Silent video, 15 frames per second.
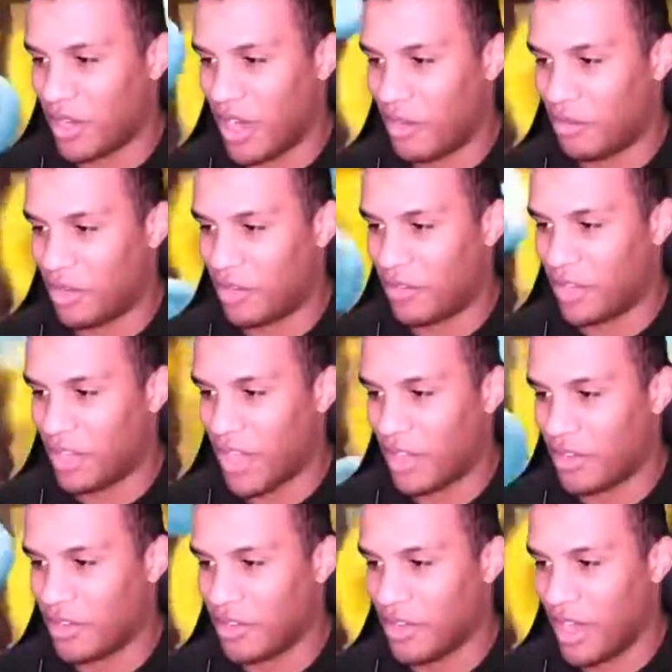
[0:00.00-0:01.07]
I will give it
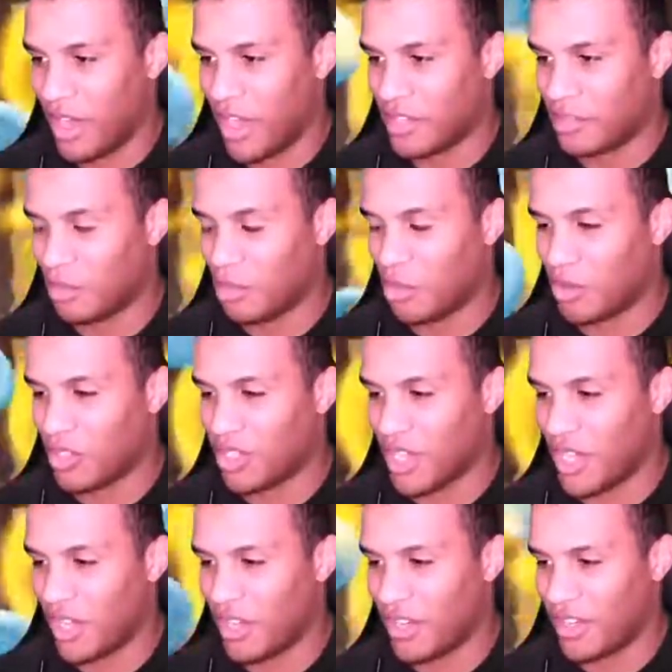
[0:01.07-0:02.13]
that. It has more
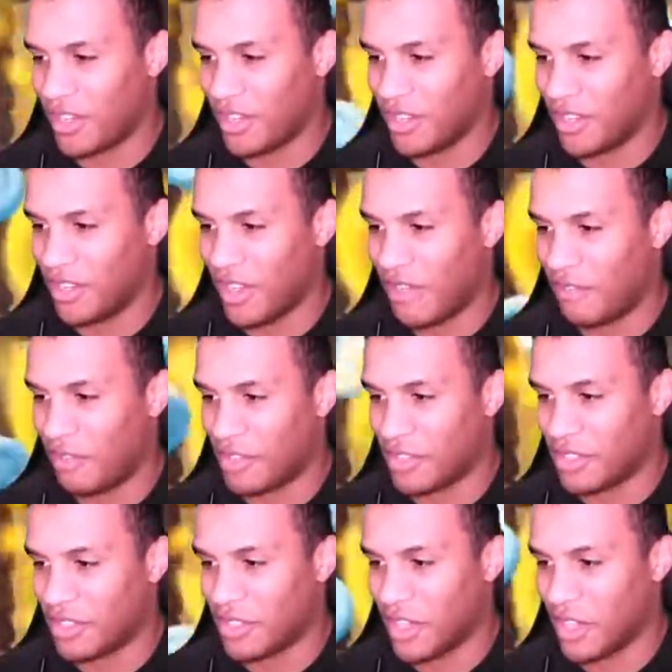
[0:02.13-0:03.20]
Sonic
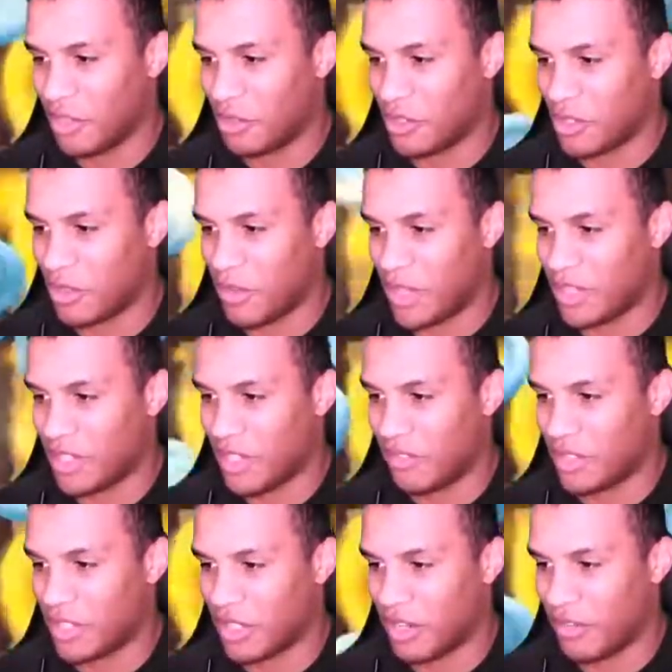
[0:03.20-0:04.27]
levels, and those are the best
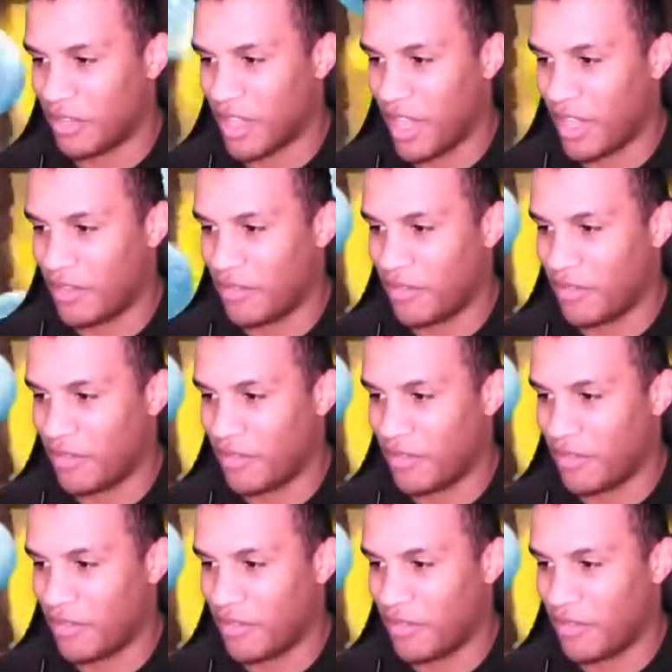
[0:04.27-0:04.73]
levels. I'll give it that.